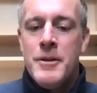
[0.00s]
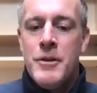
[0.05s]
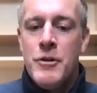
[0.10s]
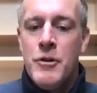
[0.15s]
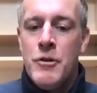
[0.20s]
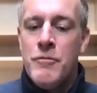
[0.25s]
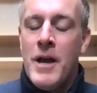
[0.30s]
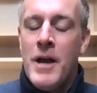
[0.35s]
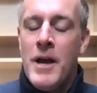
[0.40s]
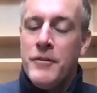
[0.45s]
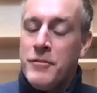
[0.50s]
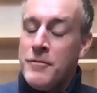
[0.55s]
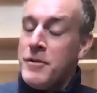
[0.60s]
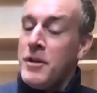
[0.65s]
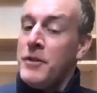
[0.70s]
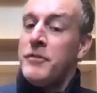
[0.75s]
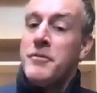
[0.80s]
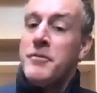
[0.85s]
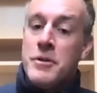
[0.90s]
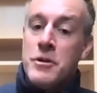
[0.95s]
you guys have
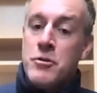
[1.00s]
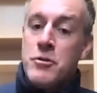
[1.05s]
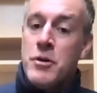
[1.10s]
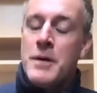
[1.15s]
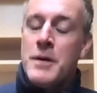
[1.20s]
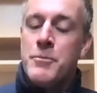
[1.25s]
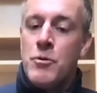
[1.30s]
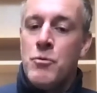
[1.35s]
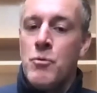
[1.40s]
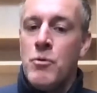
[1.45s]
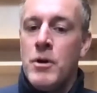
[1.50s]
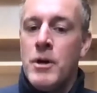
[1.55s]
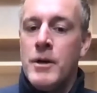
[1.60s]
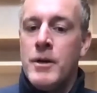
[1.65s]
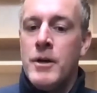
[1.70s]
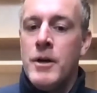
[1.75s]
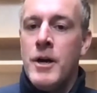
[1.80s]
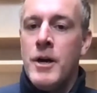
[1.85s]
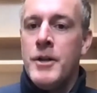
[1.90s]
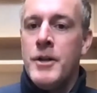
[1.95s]
done some incredible
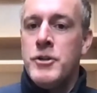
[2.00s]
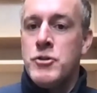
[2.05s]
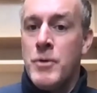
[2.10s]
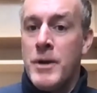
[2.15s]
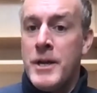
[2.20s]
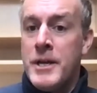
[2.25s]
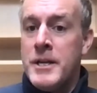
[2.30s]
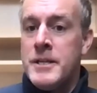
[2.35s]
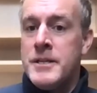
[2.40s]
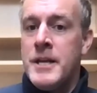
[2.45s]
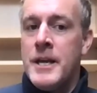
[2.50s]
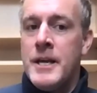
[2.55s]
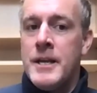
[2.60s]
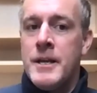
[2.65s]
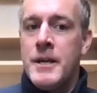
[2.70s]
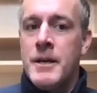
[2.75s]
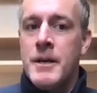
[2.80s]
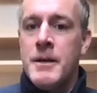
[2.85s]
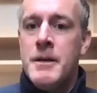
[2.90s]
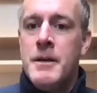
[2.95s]
work on trading
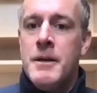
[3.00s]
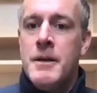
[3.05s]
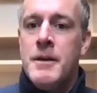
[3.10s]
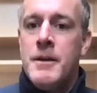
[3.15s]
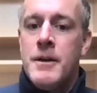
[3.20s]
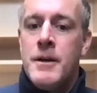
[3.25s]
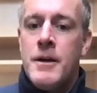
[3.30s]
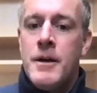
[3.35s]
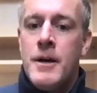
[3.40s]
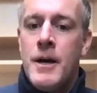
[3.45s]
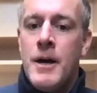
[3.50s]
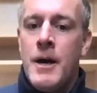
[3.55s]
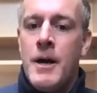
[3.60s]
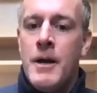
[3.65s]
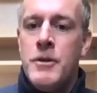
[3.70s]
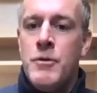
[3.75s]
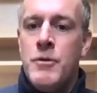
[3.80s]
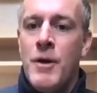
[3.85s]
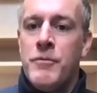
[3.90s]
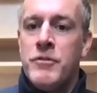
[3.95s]
data.
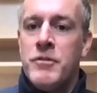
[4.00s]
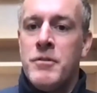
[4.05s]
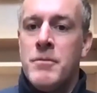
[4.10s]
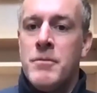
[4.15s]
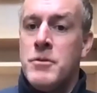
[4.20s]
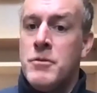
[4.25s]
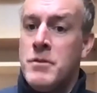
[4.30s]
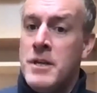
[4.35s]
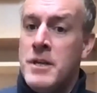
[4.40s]
You have some